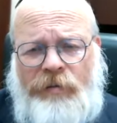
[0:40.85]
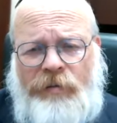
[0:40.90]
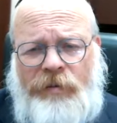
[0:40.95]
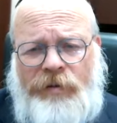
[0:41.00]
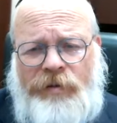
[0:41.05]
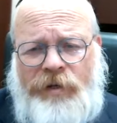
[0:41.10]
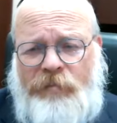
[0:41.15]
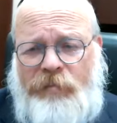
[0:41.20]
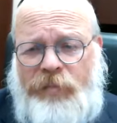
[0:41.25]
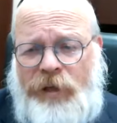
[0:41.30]
we
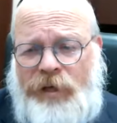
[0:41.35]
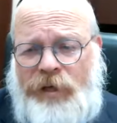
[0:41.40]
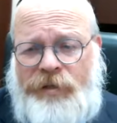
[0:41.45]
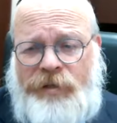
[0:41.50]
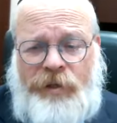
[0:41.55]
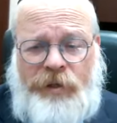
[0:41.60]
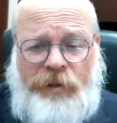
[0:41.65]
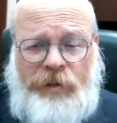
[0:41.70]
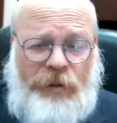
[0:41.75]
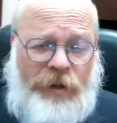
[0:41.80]
say,
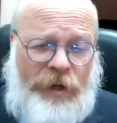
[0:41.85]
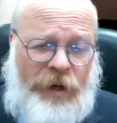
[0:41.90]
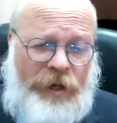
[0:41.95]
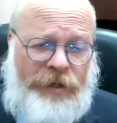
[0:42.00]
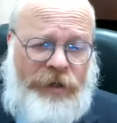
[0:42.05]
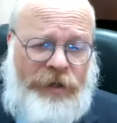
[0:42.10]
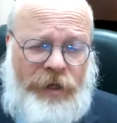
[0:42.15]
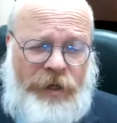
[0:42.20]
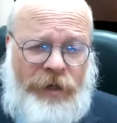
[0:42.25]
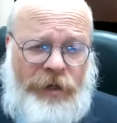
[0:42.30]
Blessed are you,
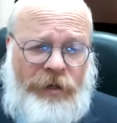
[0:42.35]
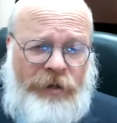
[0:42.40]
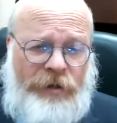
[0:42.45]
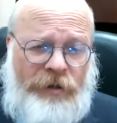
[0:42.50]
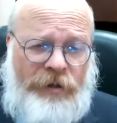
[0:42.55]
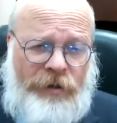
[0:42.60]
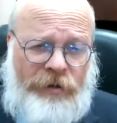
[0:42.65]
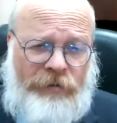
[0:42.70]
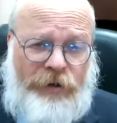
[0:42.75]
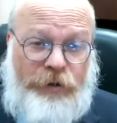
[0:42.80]
God, King of
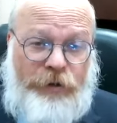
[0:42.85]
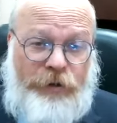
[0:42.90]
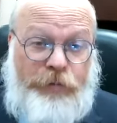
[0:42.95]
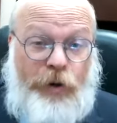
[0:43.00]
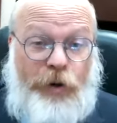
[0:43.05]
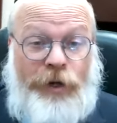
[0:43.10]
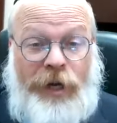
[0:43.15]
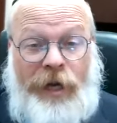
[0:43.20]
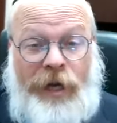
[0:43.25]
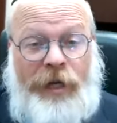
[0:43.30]
the universe,
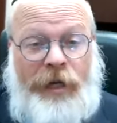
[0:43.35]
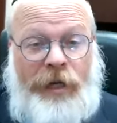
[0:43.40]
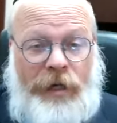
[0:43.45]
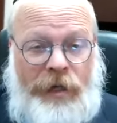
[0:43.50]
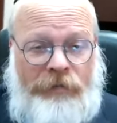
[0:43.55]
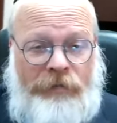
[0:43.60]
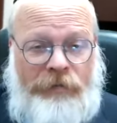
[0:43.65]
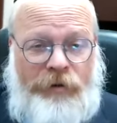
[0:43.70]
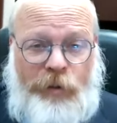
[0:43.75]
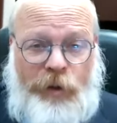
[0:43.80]
Pokeach
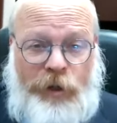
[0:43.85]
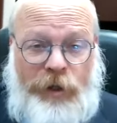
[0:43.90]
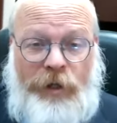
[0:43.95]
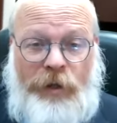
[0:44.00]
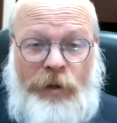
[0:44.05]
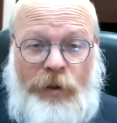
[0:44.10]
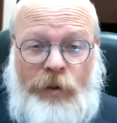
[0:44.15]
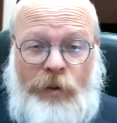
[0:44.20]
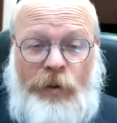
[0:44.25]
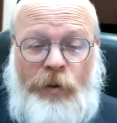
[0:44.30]
Ivrim,
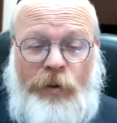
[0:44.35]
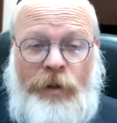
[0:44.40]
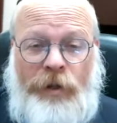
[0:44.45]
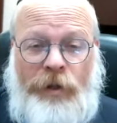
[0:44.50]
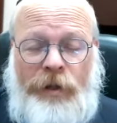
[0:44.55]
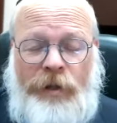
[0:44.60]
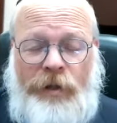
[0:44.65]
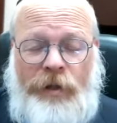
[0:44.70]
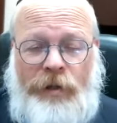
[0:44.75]
he who